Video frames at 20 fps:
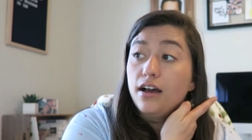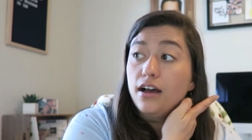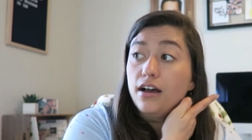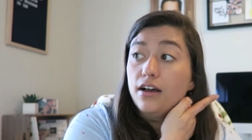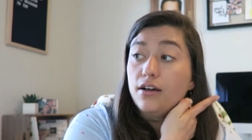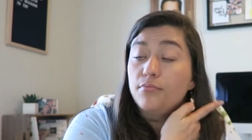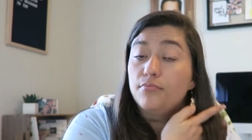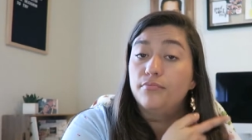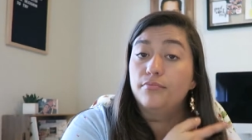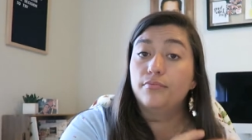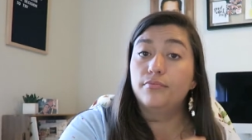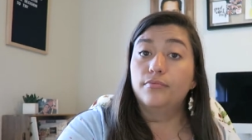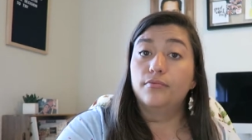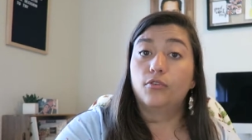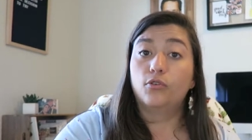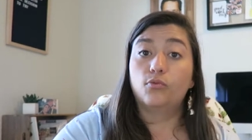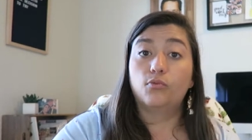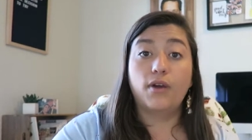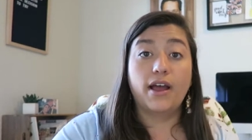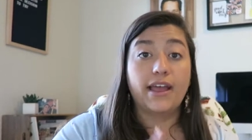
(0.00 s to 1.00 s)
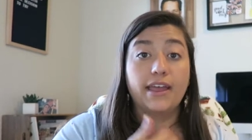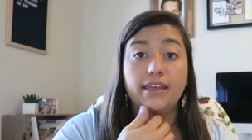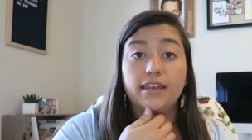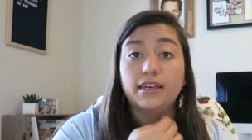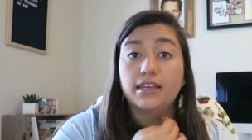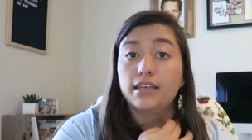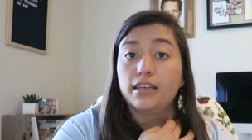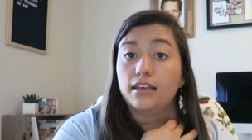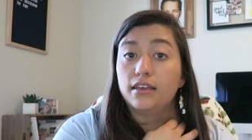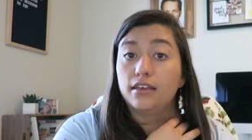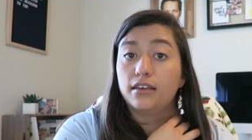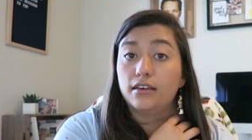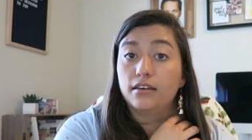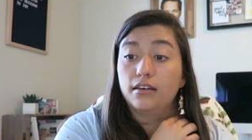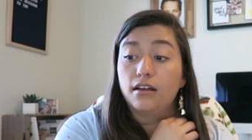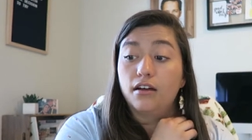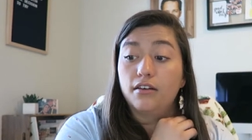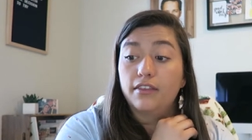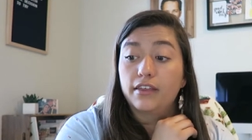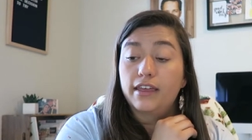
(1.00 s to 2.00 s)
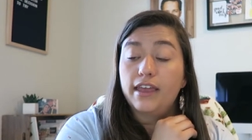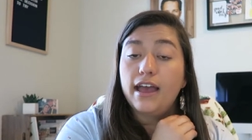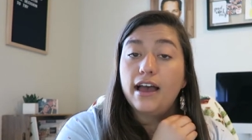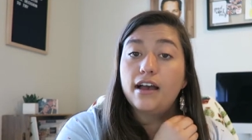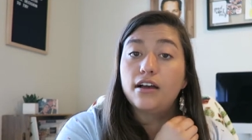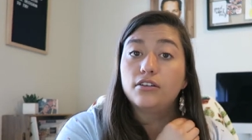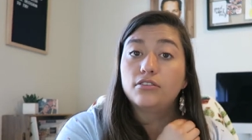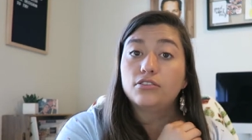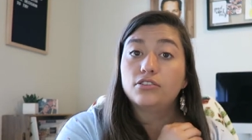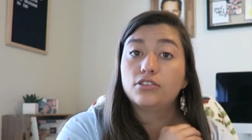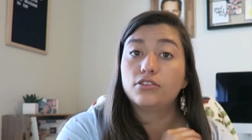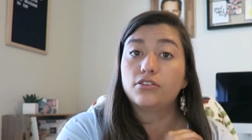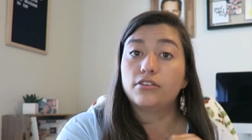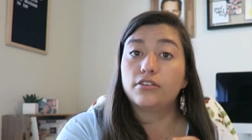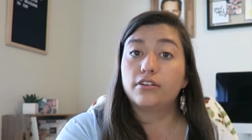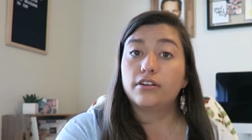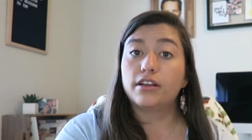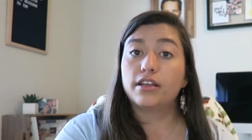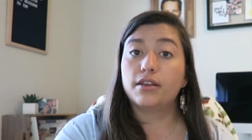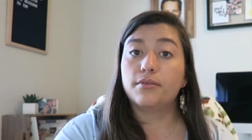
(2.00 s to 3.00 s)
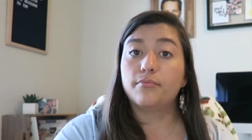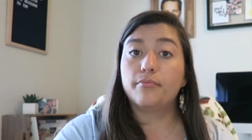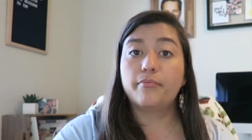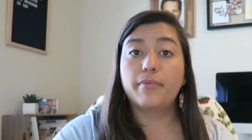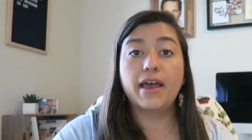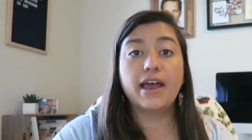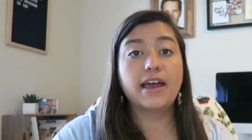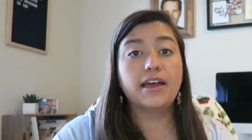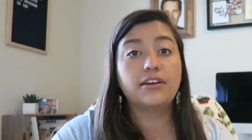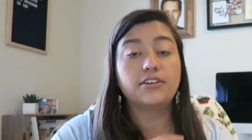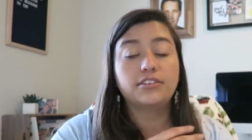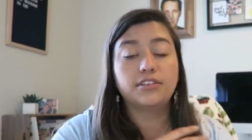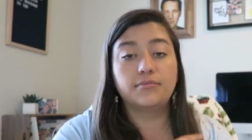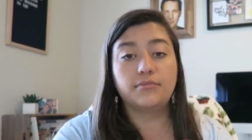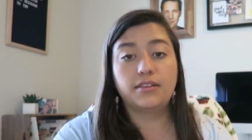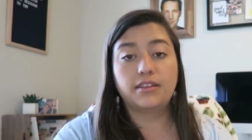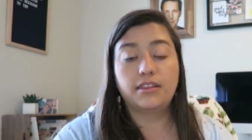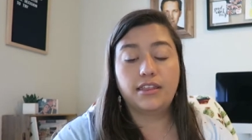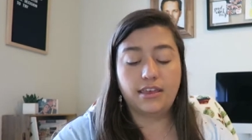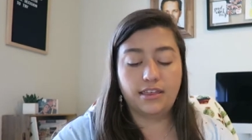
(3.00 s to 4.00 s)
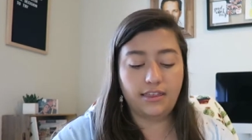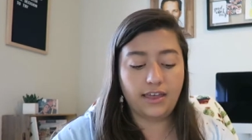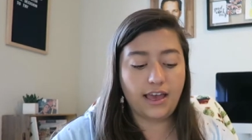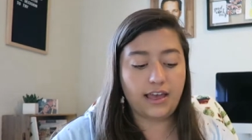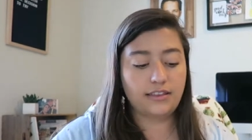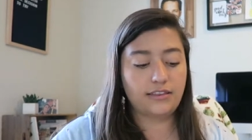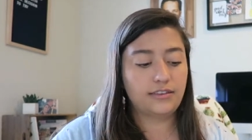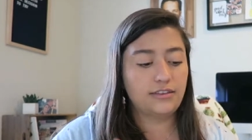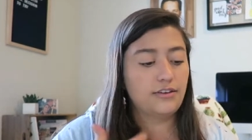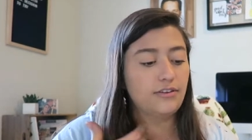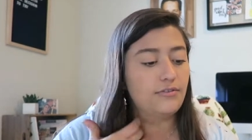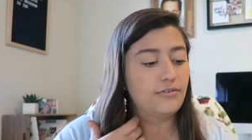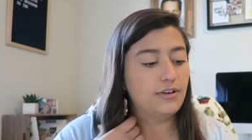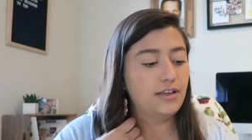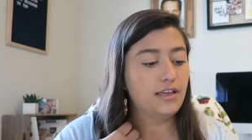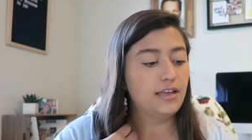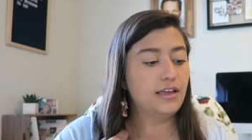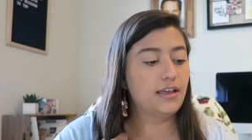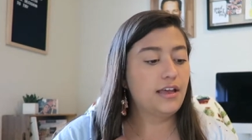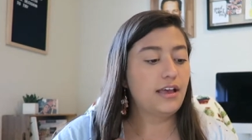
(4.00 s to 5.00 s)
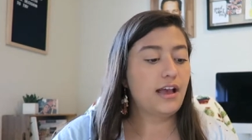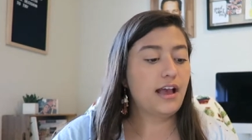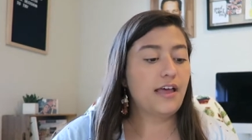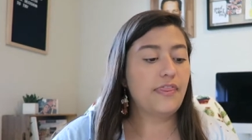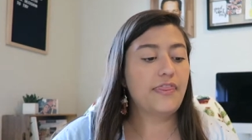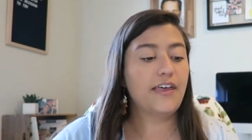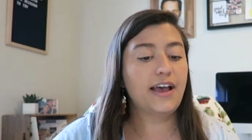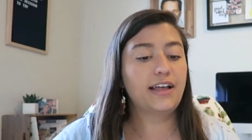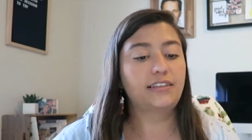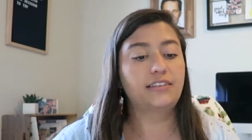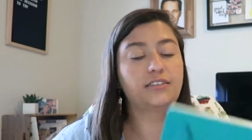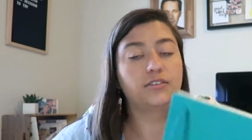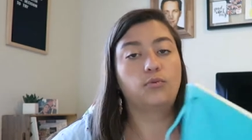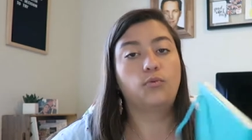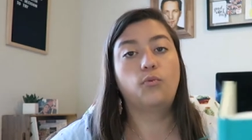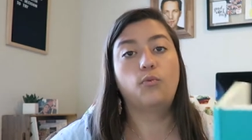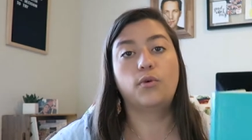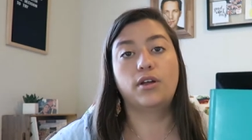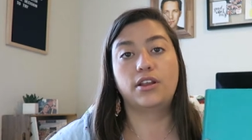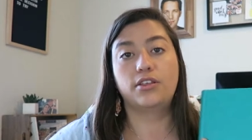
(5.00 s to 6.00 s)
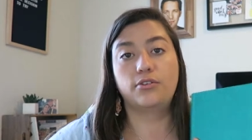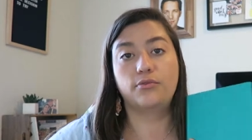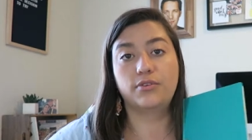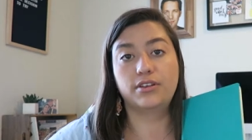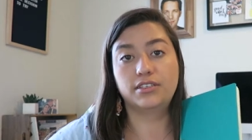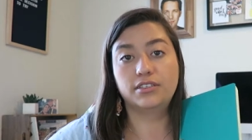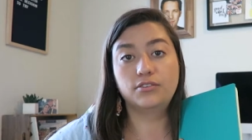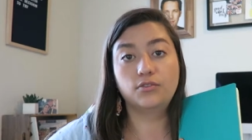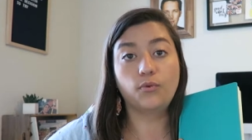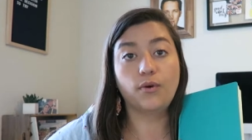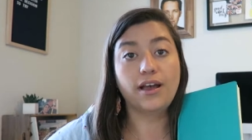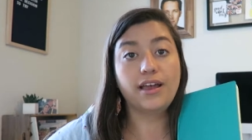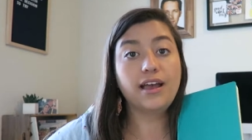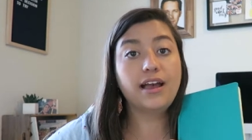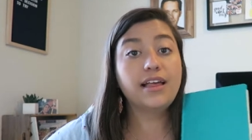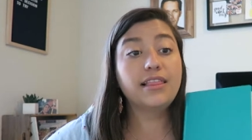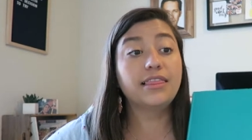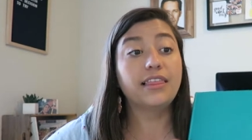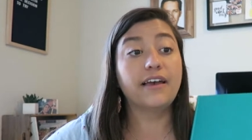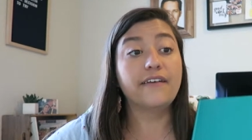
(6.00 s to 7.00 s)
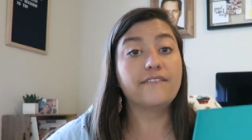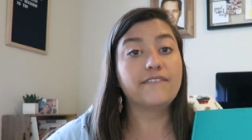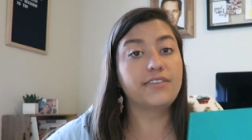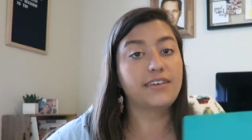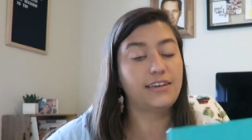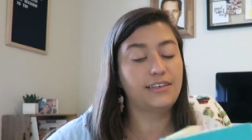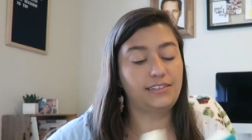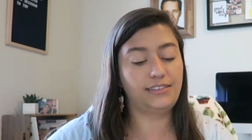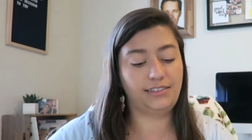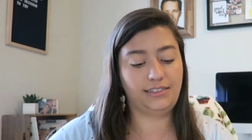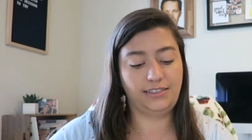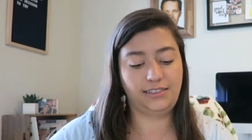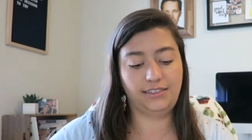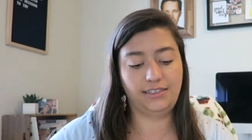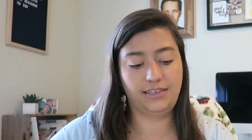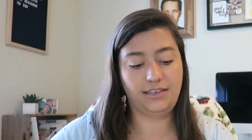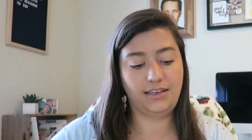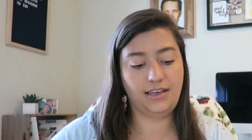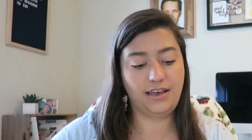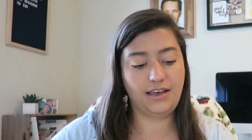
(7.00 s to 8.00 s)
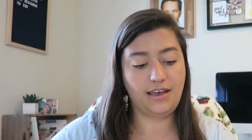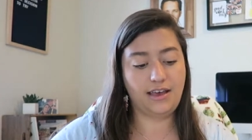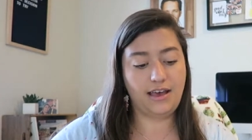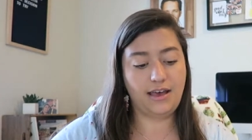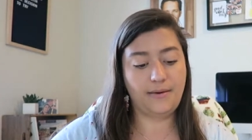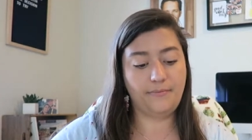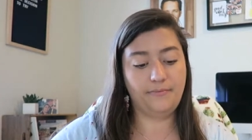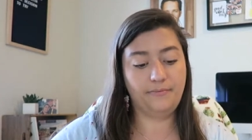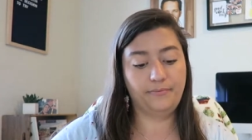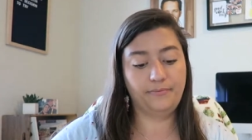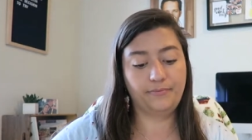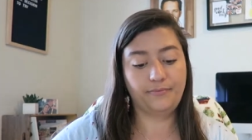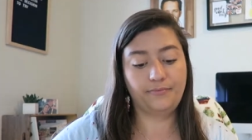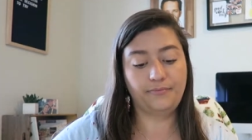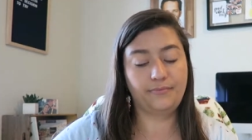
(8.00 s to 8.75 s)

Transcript: um, write in on the couch or in bed or something like that. So that's one of the reasons why I love this. Um,